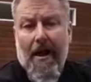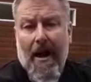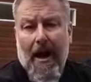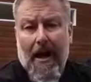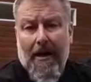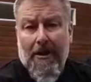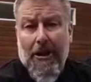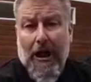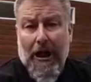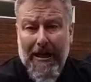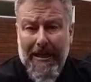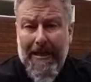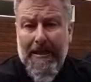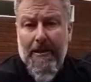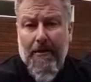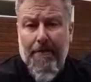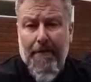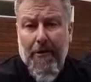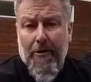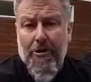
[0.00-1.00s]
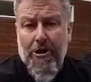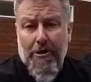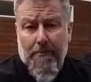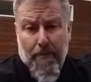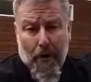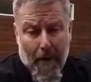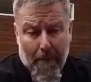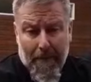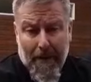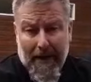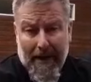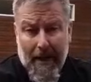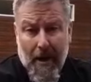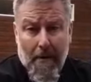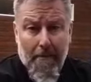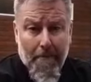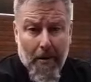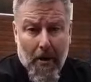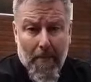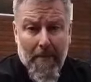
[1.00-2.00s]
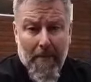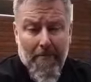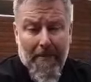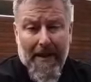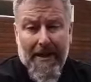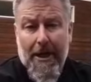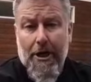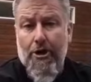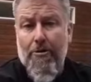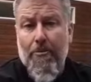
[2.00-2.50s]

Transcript: and clean the filters properly and pop them back in.